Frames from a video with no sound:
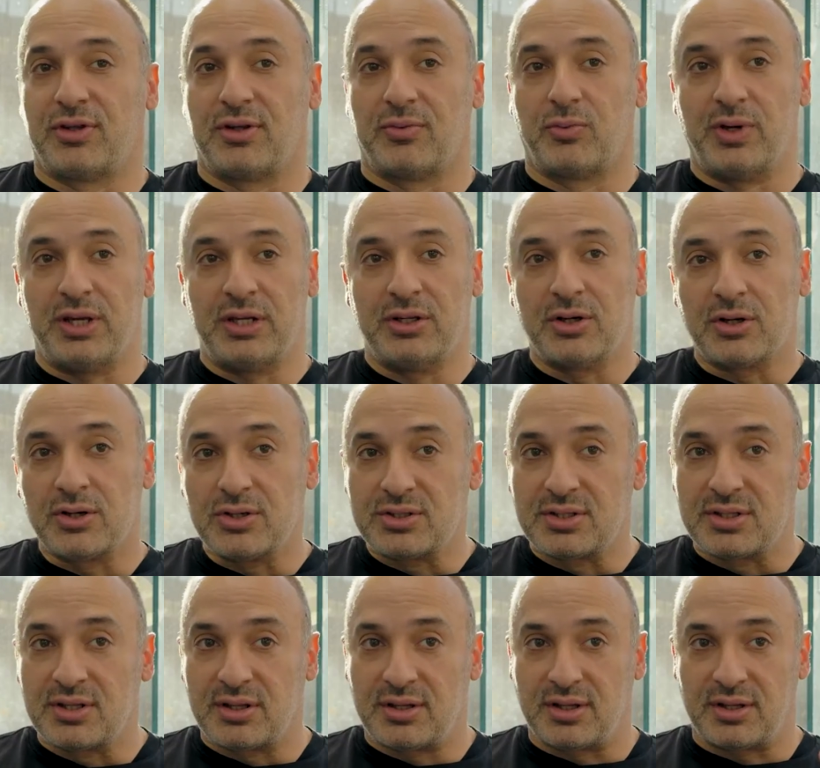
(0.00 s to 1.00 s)
the windows
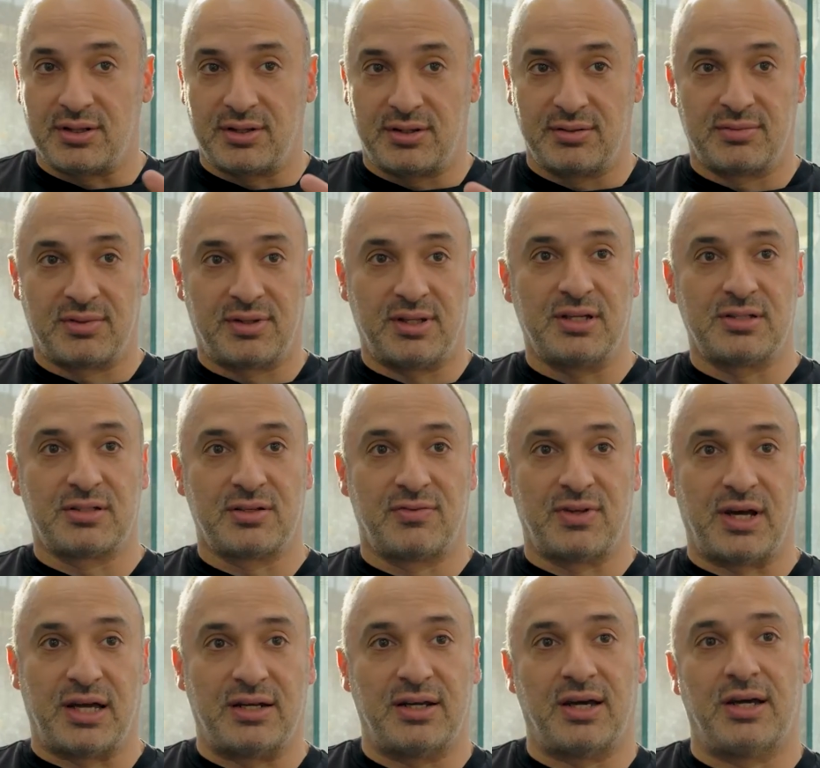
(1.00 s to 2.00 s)
and, and, things of
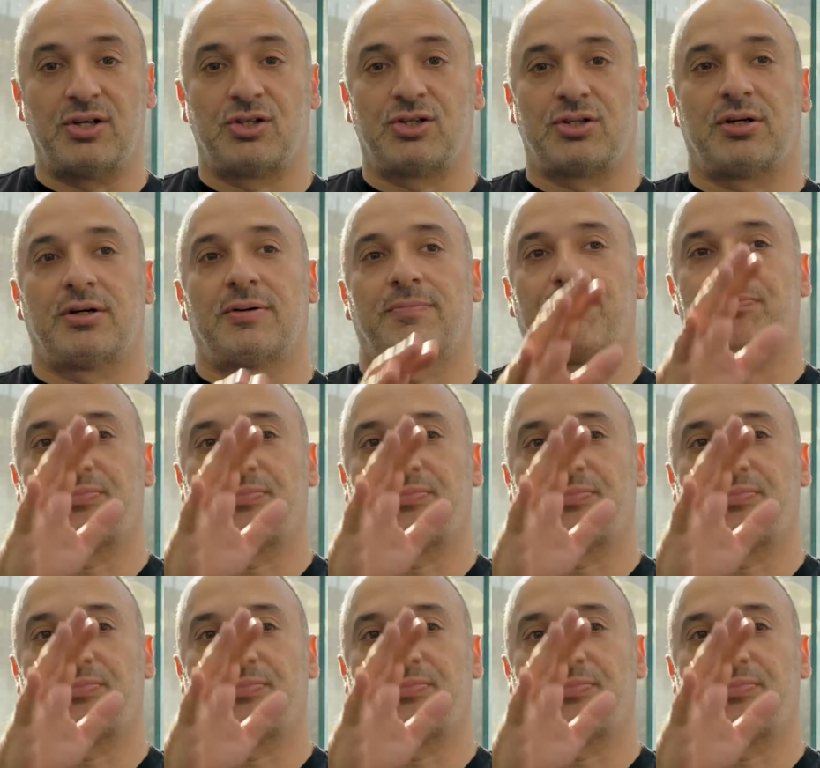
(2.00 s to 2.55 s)
that nature.